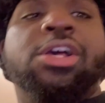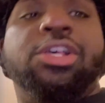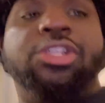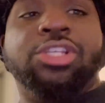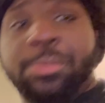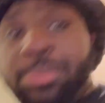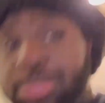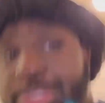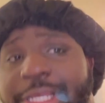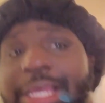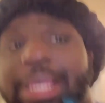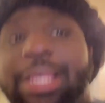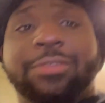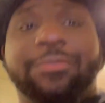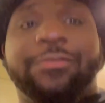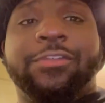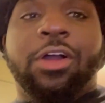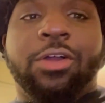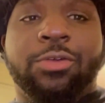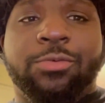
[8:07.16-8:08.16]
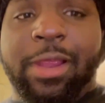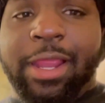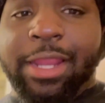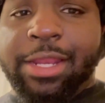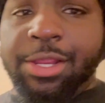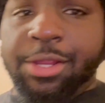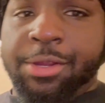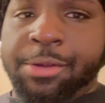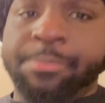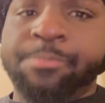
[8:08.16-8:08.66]
So I'm just end the vlog right
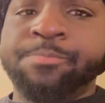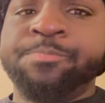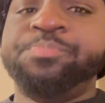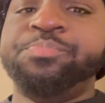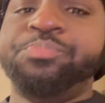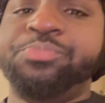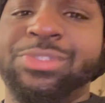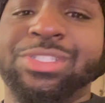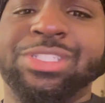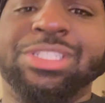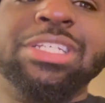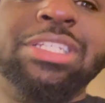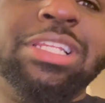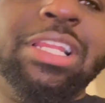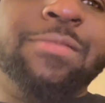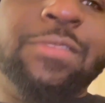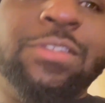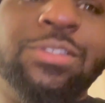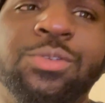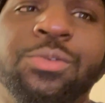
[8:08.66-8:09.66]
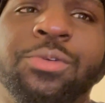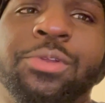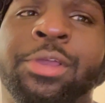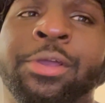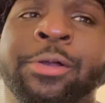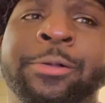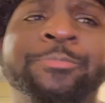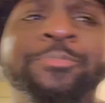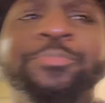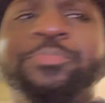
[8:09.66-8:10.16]
here. Just left the
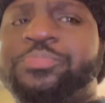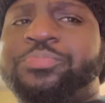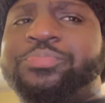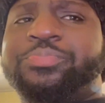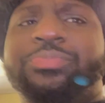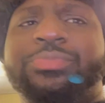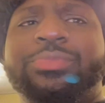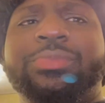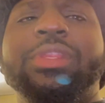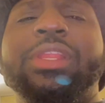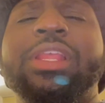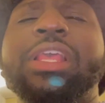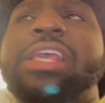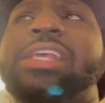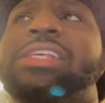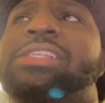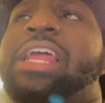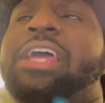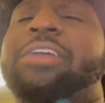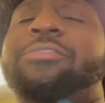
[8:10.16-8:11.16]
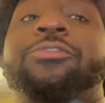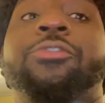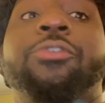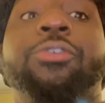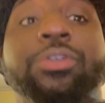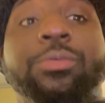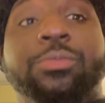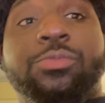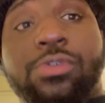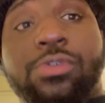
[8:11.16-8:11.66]
studio. It's like 4 in the